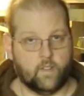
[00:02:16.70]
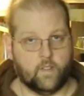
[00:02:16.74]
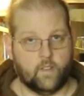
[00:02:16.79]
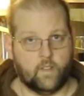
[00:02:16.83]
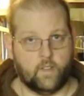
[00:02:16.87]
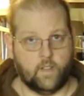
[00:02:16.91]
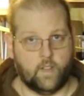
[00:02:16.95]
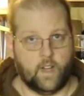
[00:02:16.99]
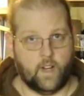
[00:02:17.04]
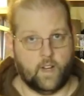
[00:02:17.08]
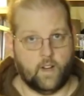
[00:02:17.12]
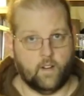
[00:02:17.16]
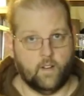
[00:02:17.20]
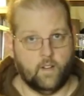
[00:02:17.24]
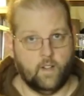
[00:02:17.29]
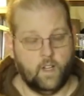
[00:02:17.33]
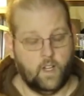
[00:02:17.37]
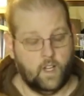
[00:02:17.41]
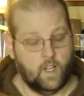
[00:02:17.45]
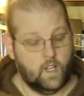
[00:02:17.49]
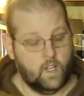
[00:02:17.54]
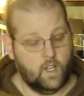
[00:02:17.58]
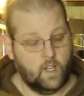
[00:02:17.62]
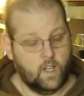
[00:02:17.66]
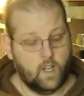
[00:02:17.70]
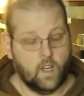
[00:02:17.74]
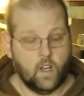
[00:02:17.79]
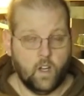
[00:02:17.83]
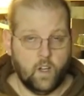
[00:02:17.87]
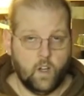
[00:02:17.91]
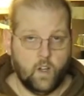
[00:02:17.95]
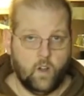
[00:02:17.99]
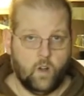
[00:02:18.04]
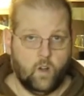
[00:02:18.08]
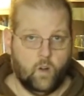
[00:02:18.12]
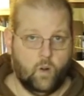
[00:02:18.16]
There.
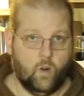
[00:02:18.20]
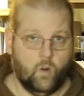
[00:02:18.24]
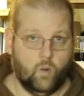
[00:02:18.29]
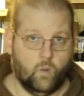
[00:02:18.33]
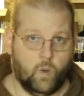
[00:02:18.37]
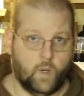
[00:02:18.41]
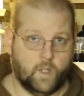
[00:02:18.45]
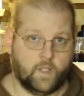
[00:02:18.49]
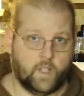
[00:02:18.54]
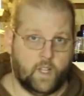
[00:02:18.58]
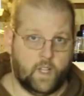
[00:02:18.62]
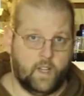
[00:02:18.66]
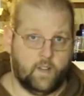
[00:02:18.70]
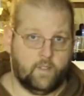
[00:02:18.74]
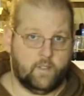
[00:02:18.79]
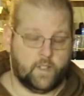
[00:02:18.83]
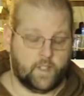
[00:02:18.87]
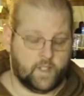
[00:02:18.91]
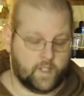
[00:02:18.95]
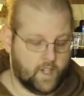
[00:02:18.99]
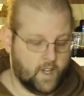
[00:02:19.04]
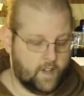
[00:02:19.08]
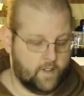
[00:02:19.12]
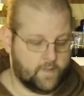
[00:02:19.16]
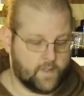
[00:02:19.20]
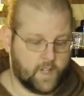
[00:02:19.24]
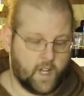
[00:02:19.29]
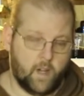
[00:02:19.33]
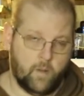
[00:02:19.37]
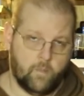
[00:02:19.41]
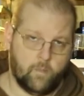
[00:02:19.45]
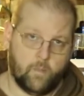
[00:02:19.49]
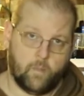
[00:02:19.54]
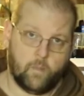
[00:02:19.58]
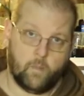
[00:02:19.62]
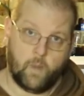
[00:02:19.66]
Once I have it scuffed
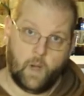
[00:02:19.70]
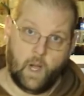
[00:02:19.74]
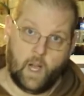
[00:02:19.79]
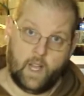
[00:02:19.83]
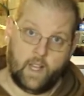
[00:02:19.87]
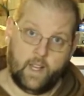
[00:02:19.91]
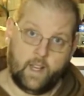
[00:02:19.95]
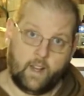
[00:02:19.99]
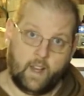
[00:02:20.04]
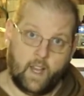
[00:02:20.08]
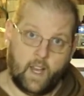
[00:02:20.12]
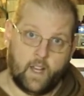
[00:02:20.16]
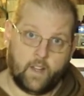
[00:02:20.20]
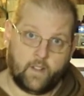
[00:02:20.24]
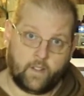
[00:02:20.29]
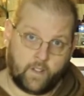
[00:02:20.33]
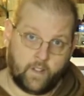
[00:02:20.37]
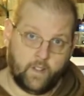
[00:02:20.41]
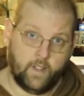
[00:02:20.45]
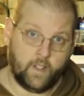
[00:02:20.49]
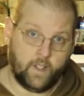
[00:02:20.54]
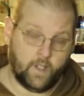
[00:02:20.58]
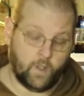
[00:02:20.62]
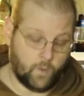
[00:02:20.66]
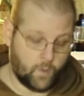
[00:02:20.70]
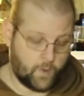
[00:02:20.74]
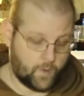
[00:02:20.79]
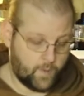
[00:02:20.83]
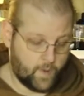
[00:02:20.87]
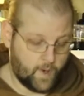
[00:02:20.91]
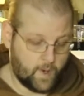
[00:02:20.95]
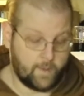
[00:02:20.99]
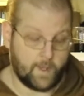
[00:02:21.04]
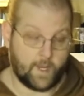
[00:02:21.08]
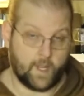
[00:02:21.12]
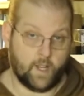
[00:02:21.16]
up, I again clean it with
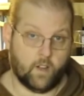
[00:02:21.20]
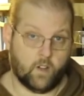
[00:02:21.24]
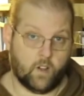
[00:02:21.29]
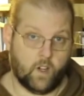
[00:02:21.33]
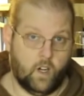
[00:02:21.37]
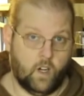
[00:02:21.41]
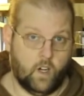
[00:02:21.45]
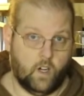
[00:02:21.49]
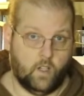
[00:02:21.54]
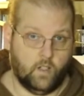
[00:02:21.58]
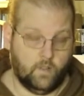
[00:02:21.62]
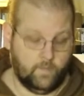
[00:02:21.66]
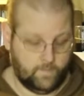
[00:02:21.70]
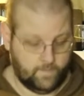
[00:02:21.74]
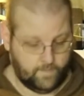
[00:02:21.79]
rubbing alcohol.